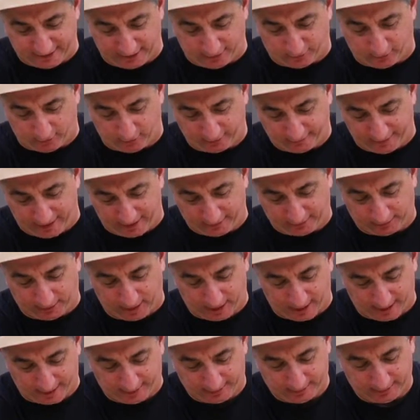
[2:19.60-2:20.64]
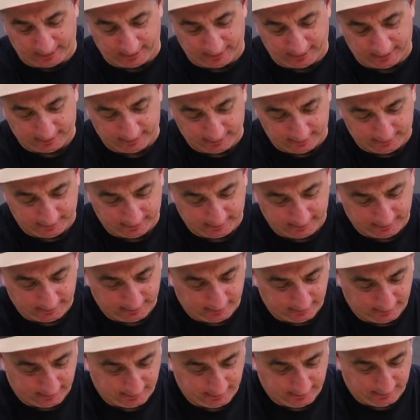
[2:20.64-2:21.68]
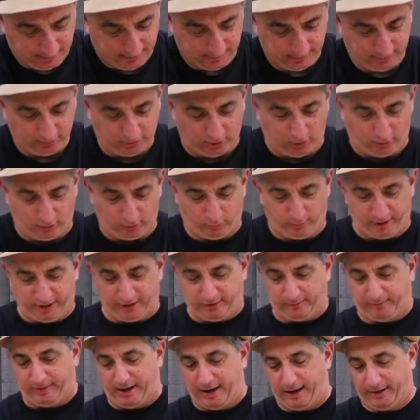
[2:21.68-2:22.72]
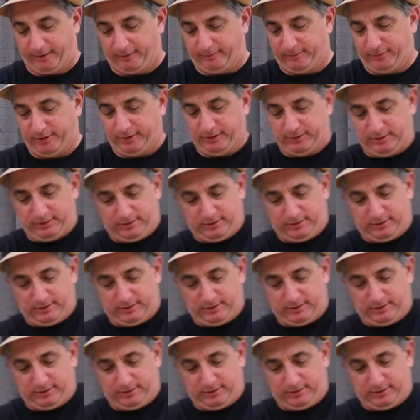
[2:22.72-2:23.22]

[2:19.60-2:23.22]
right down along that line all the way to the bottom.